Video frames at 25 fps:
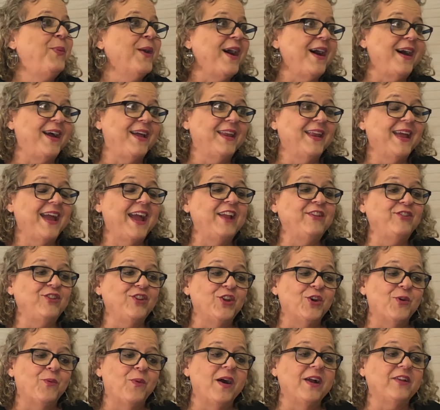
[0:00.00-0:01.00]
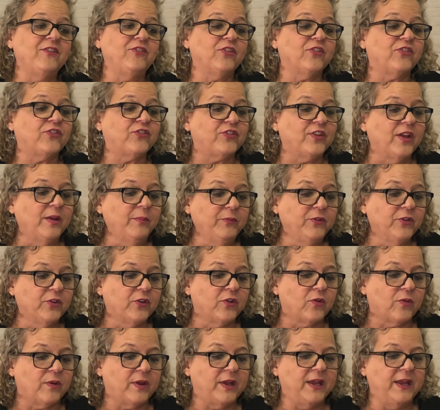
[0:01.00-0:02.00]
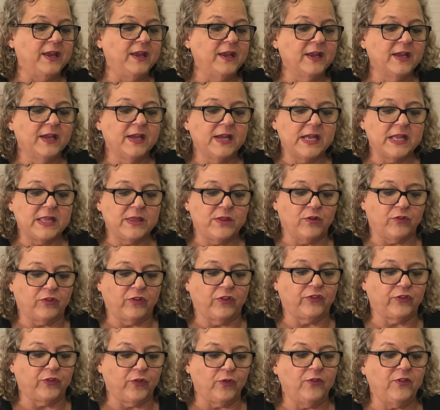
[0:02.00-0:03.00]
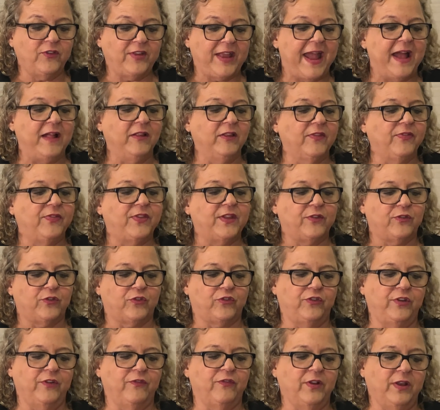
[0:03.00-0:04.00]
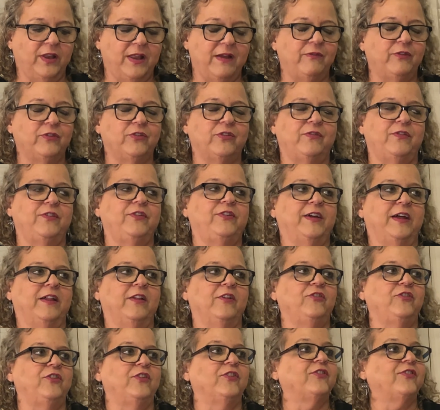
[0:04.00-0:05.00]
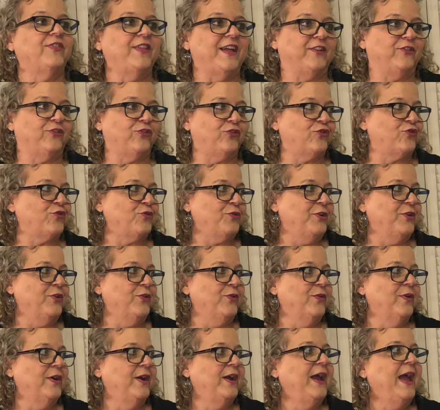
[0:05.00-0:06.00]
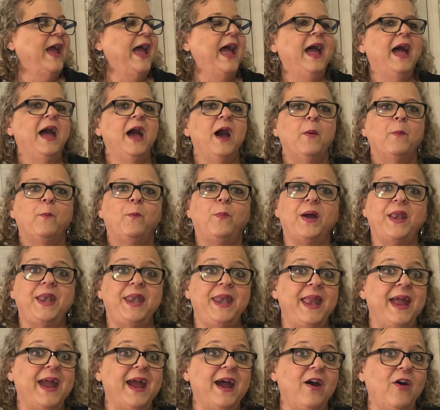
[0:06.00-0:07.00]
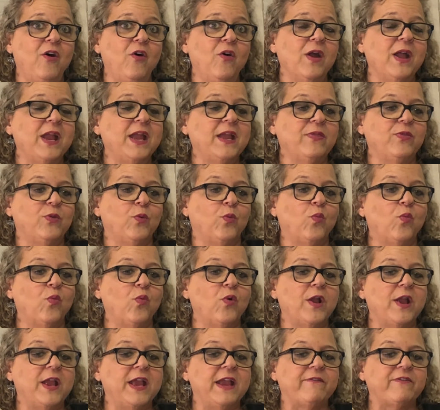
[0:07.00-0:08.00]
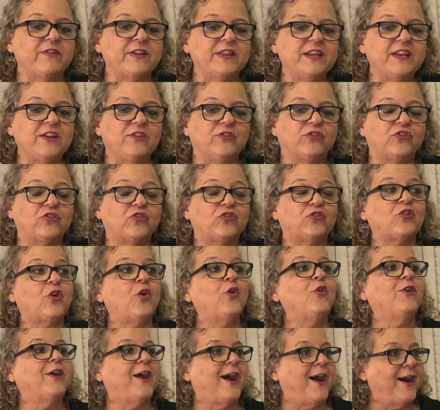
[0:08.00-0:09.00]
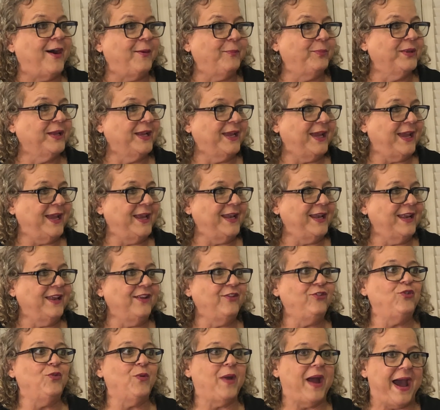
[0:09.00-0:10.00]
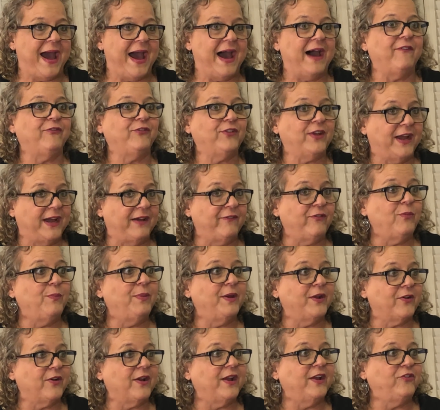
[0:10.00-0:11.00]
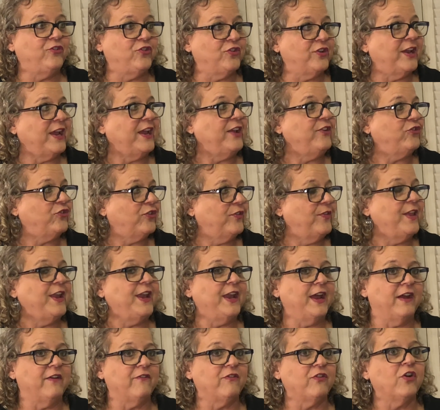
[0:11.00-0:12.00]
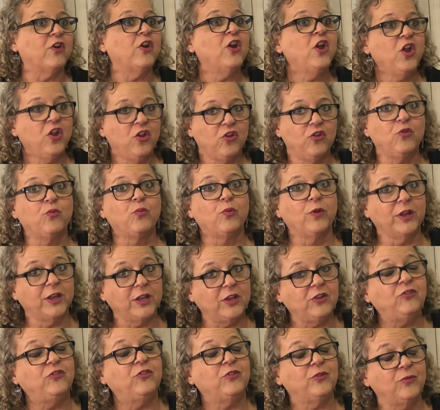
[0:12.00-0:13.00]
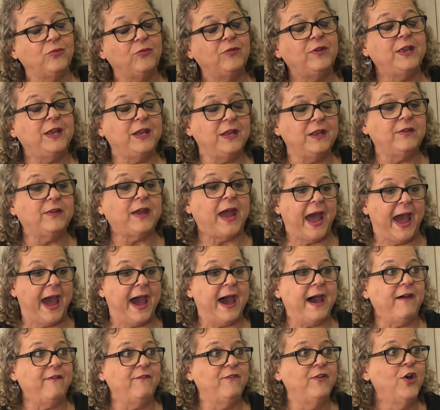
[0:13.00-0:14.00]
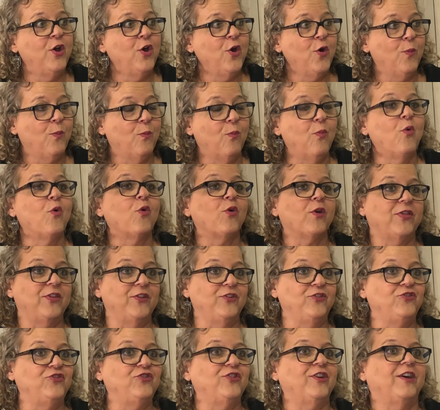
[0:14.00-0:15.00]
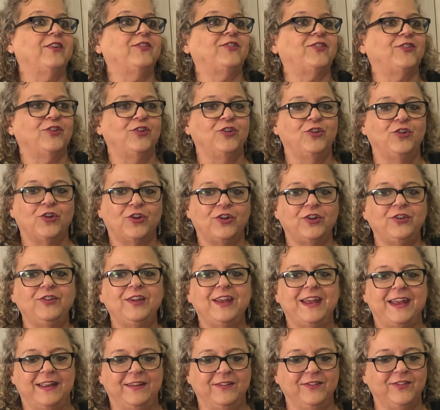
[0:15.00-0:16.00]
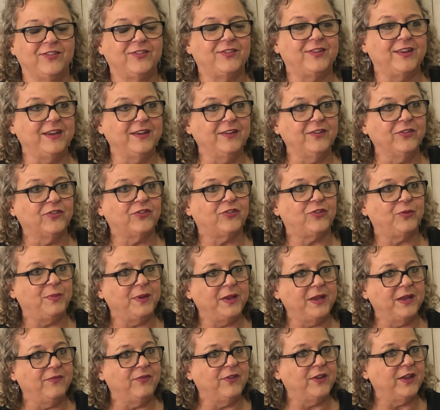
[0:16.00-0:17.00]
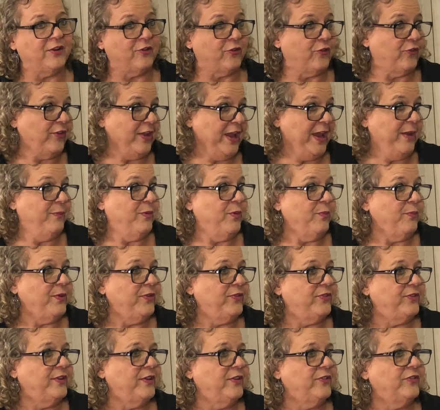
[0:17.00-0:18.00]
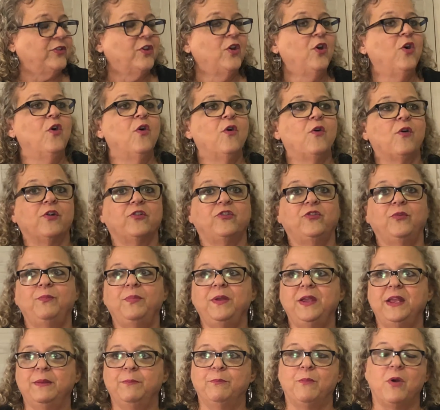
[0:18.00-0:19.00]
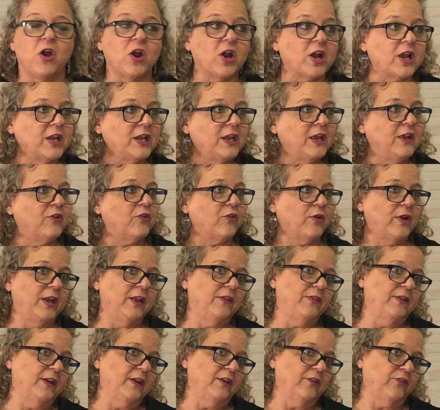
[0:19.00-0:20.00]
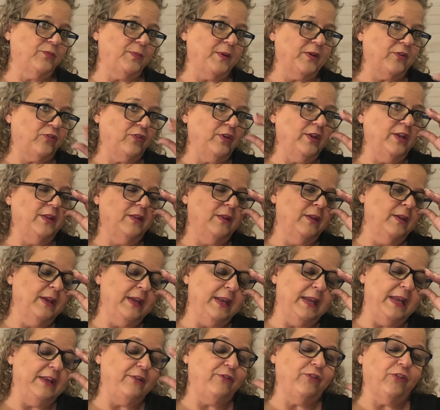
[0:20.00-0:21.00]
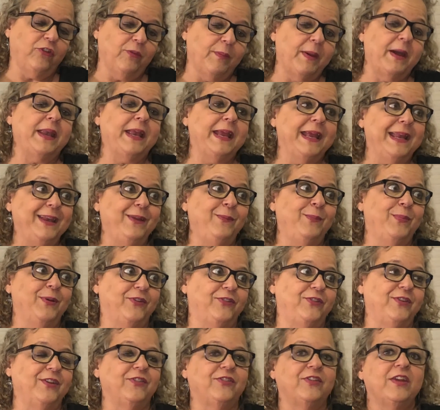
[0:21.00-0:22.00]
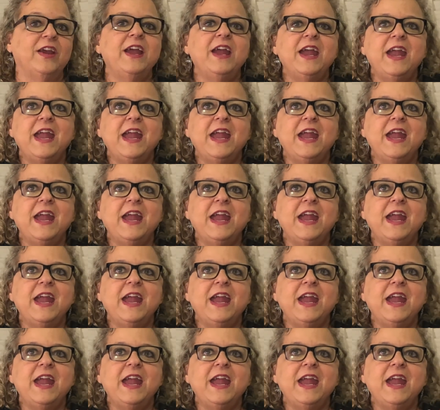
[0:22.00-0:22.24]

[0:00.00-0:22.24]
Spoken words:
But, and you know what, to some degree, there's a certain talent that there's different levels of intelligence, that's true. But now, everything is so complicated, you have to have a better education than ever. You really do need have more than just good instincts to be in the entertainment business or to be in marketing or anything, especially in just about any business.